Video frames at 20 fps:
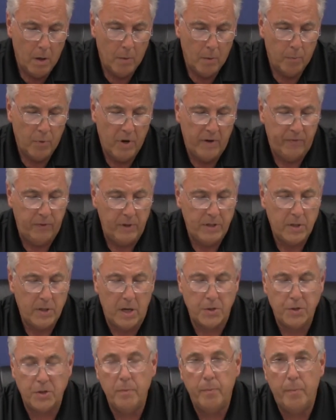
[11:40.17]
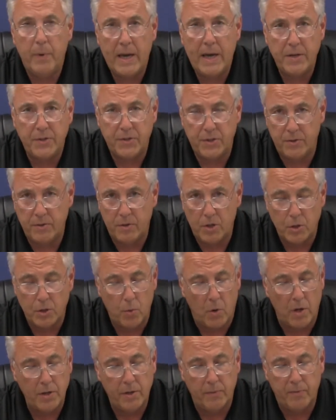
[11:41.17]
Briefly touching base, just
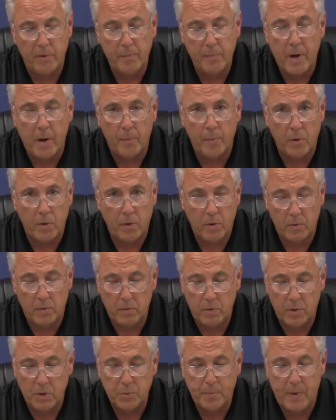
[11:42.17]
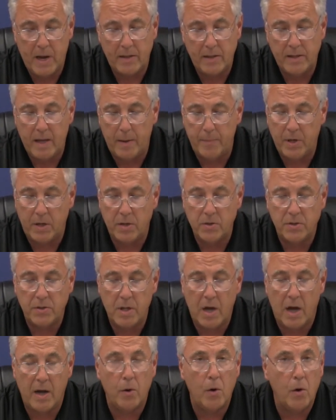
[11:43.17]
want you to remember, this pandemic is
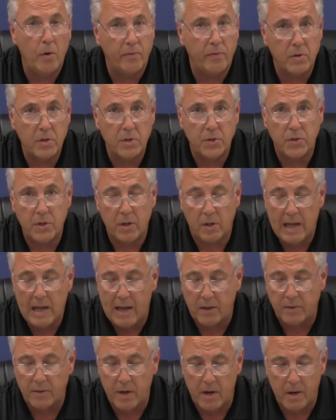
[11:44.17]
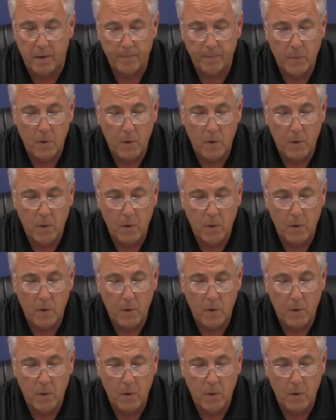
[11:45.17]
not over, it's still out there.